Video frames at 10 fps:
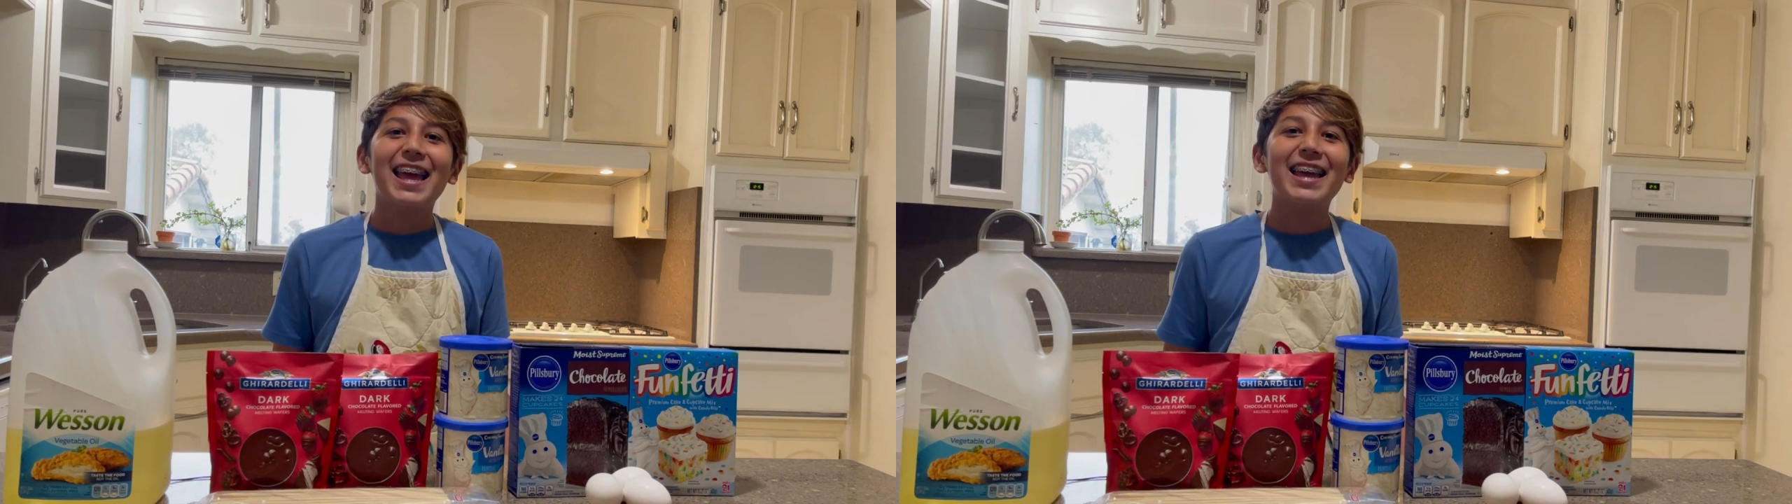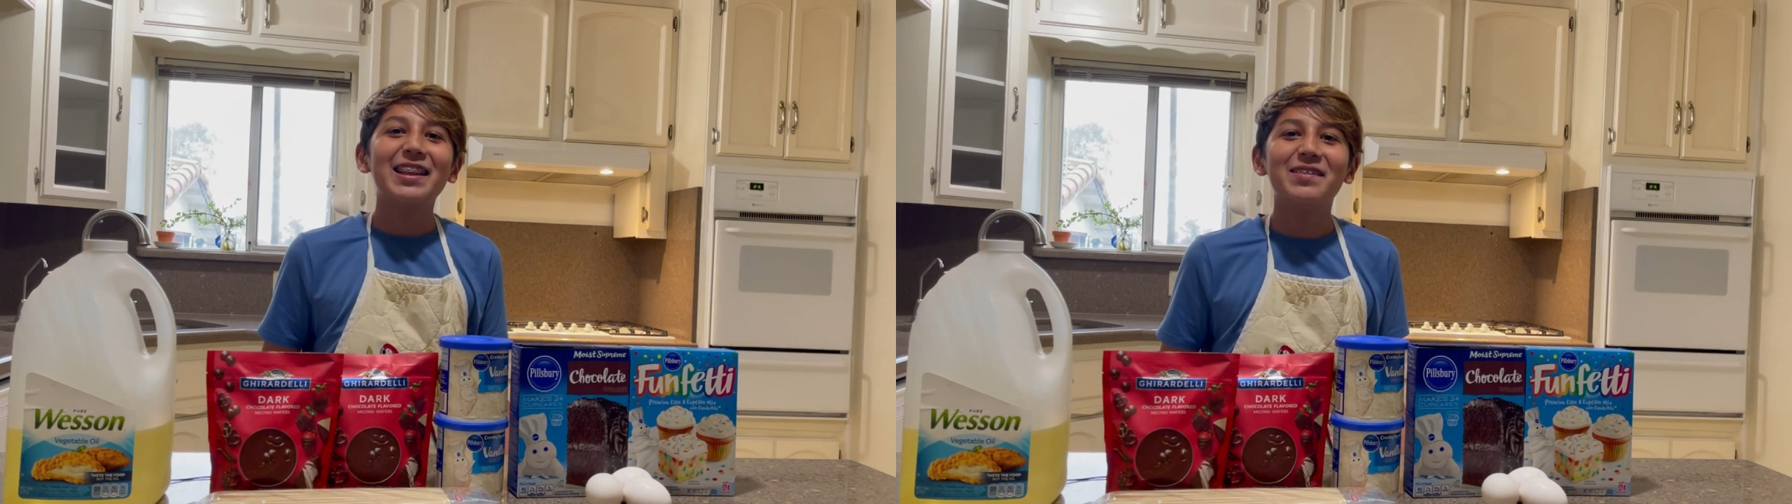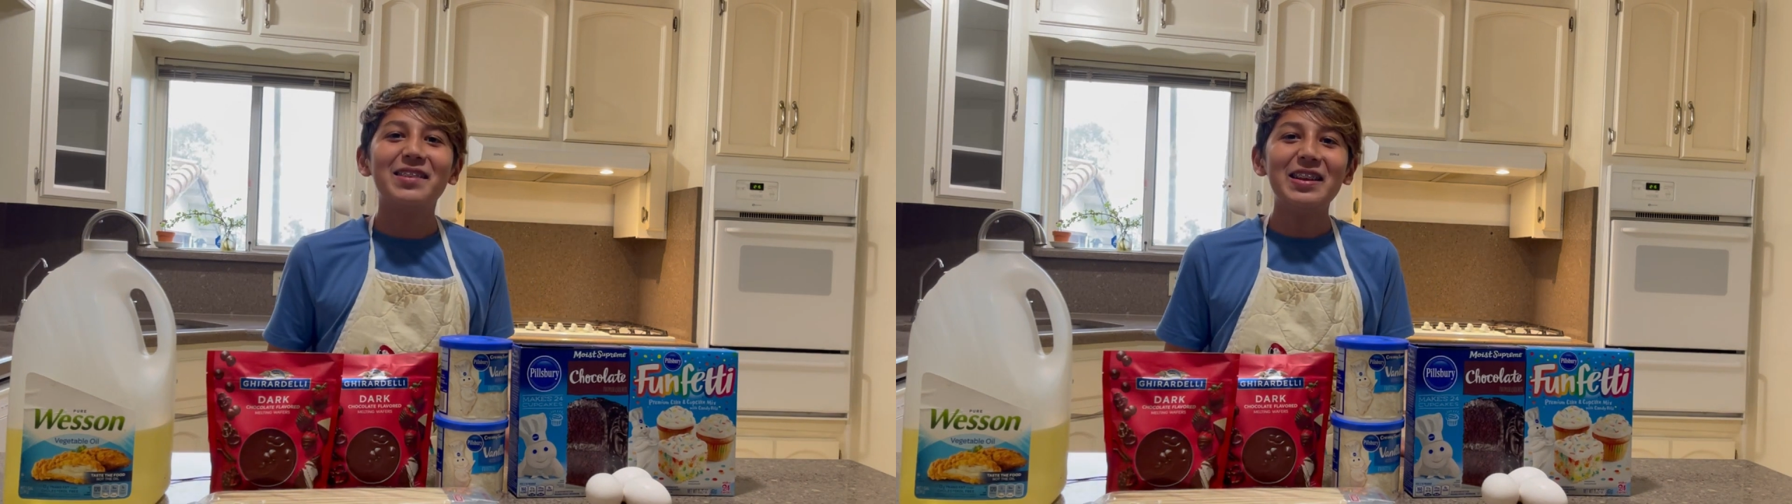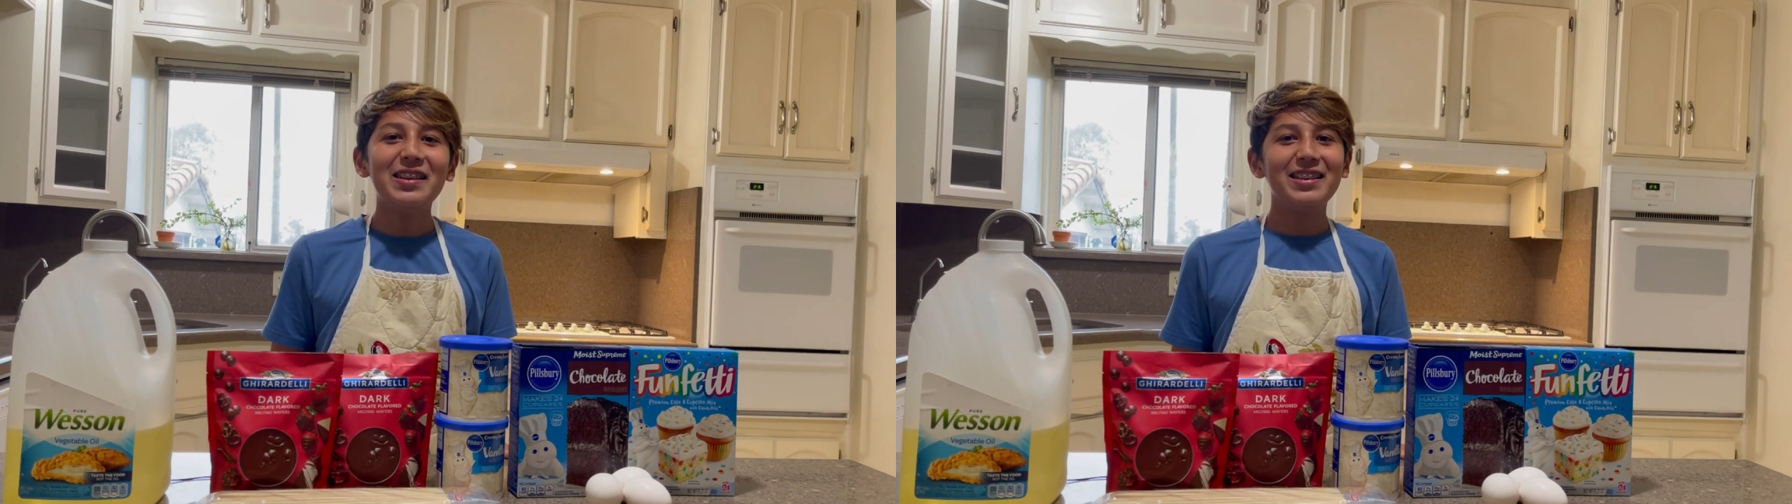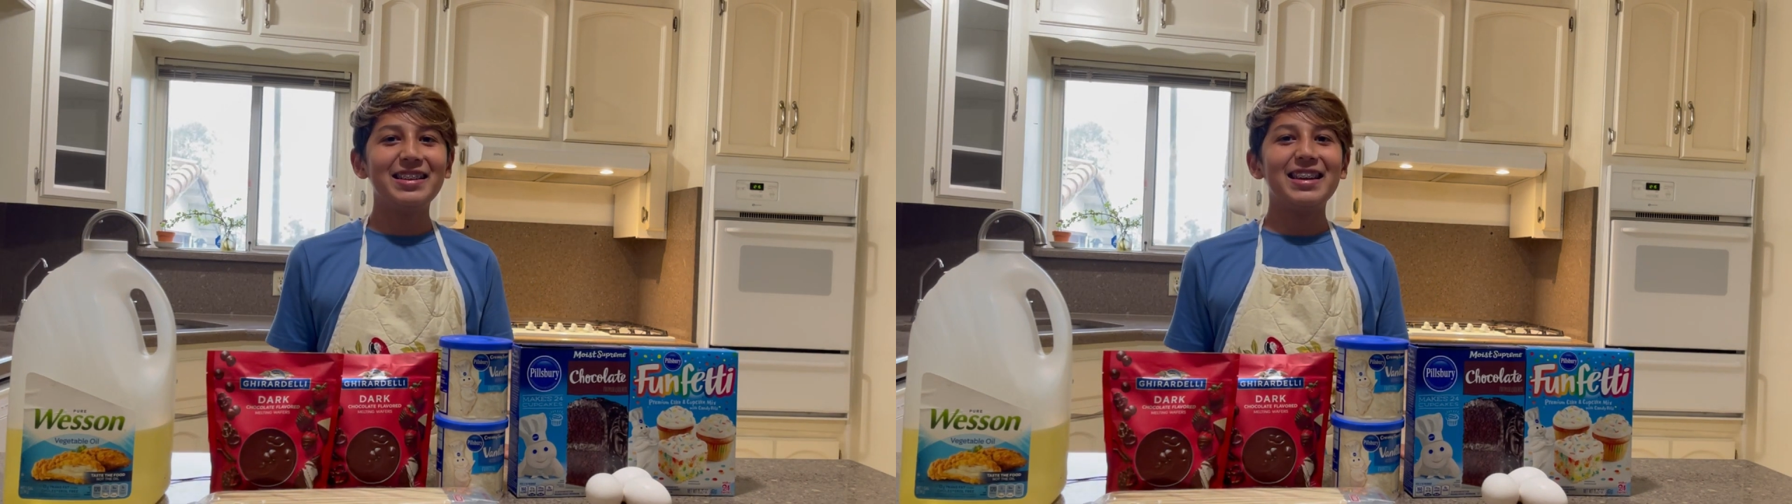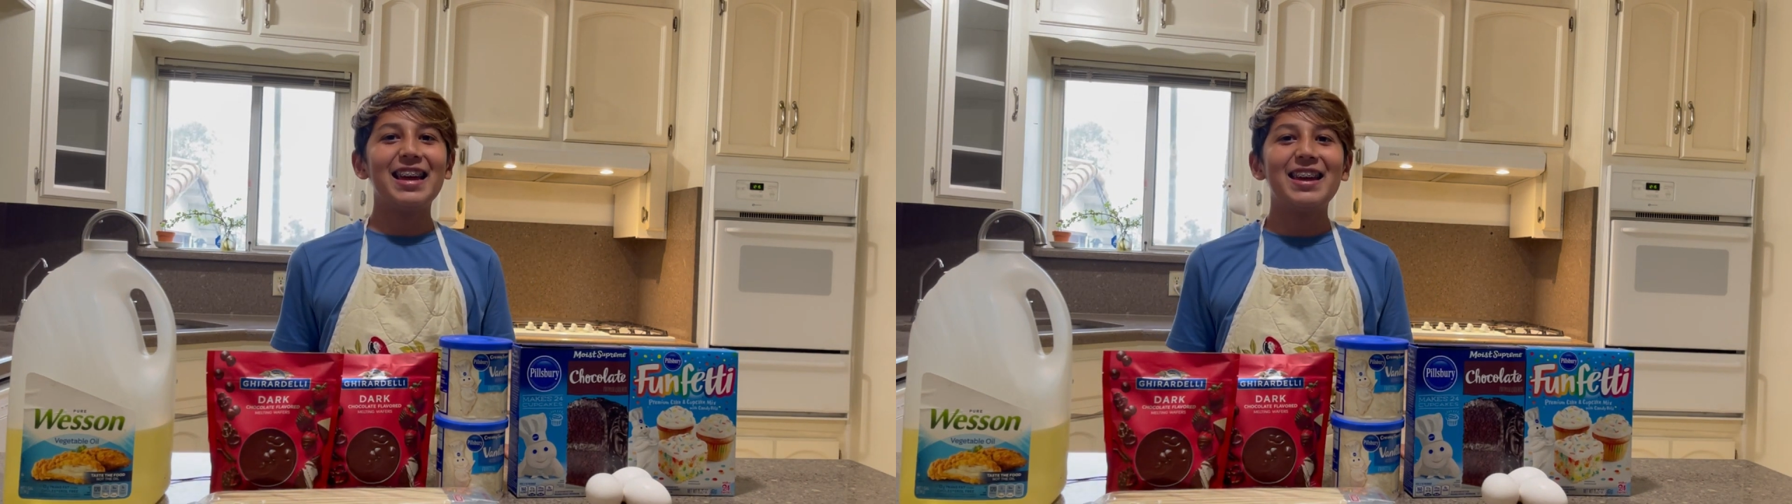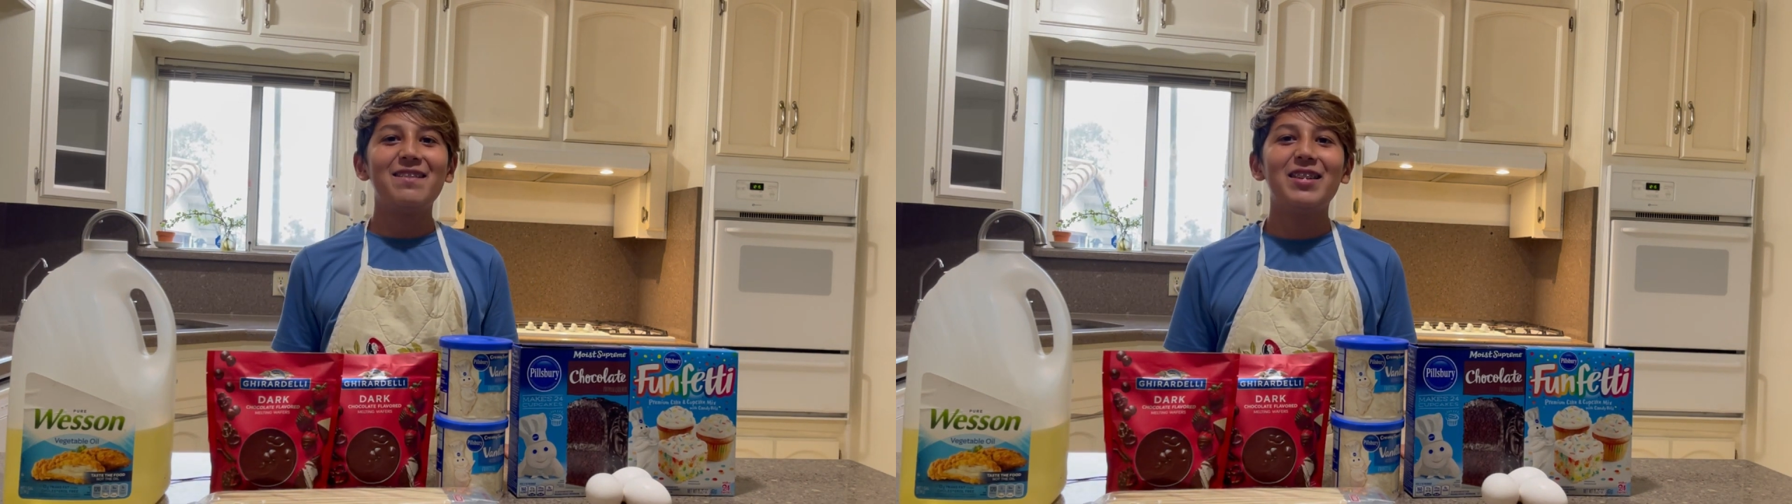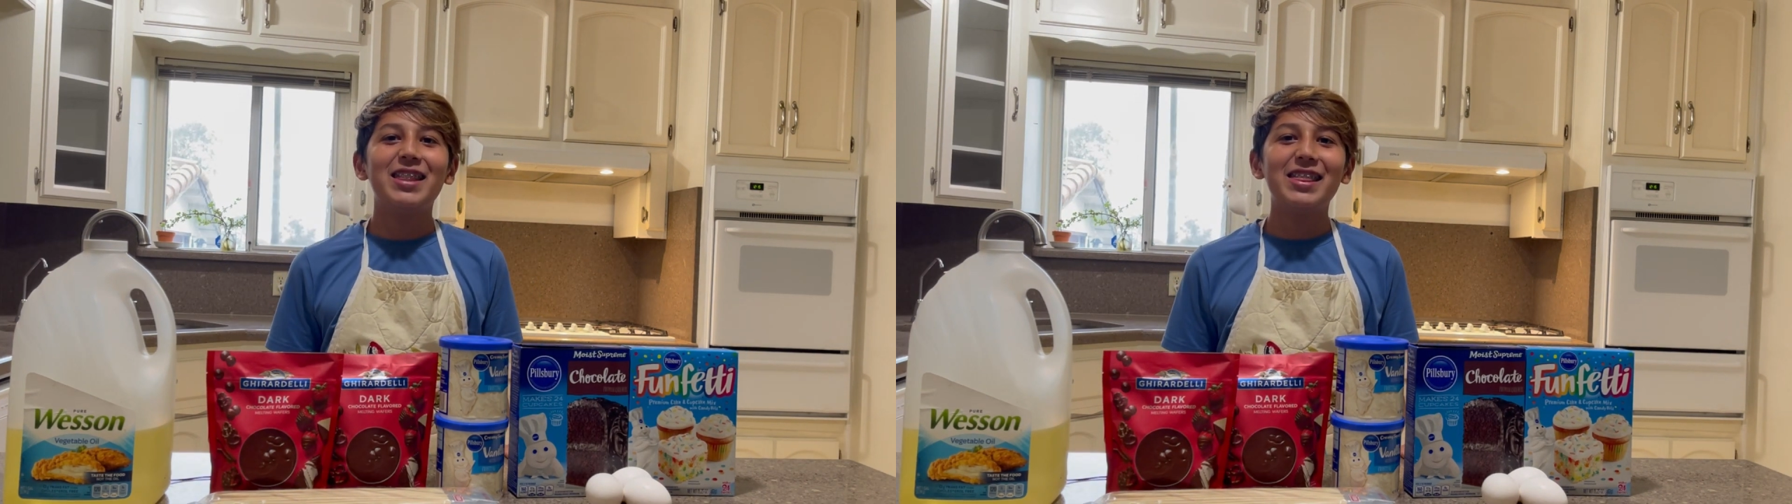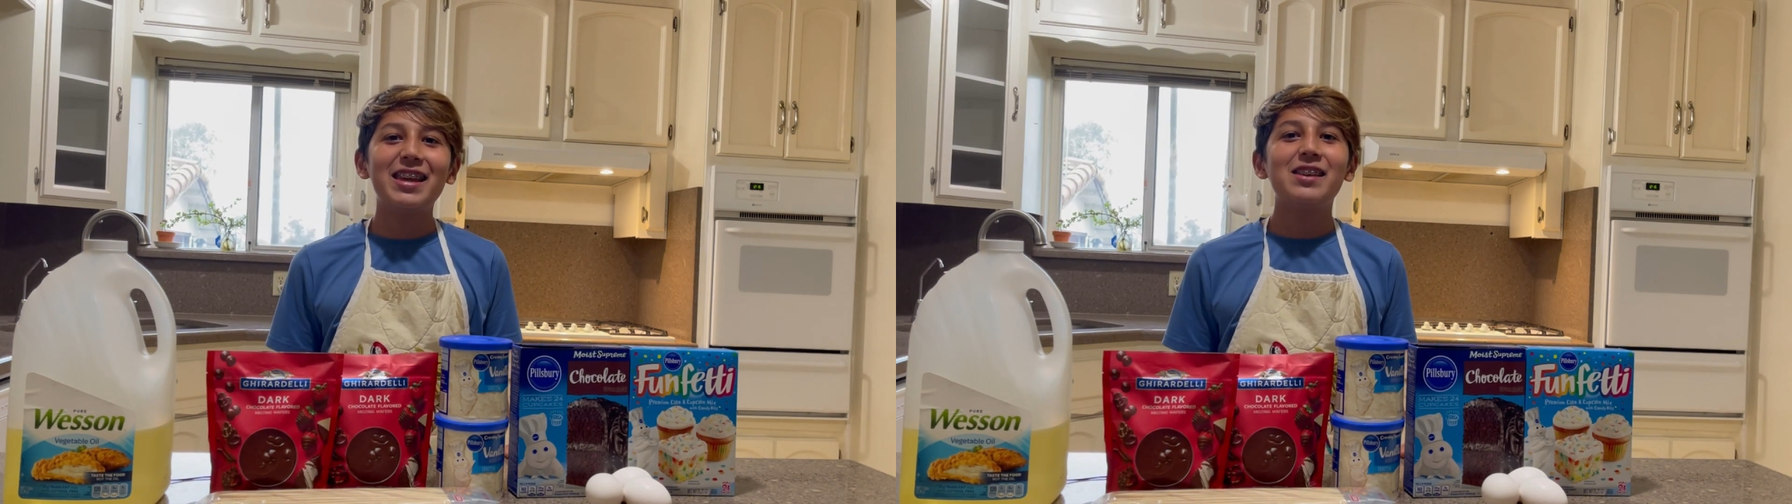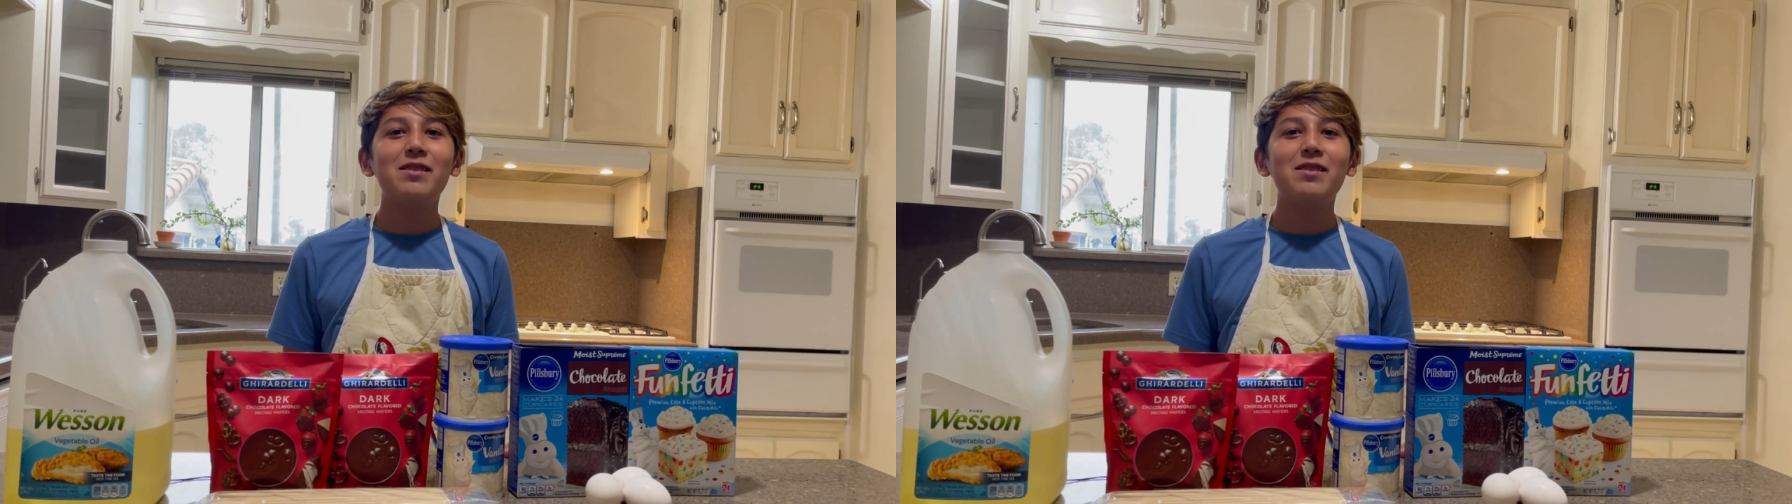It's been a long time and thank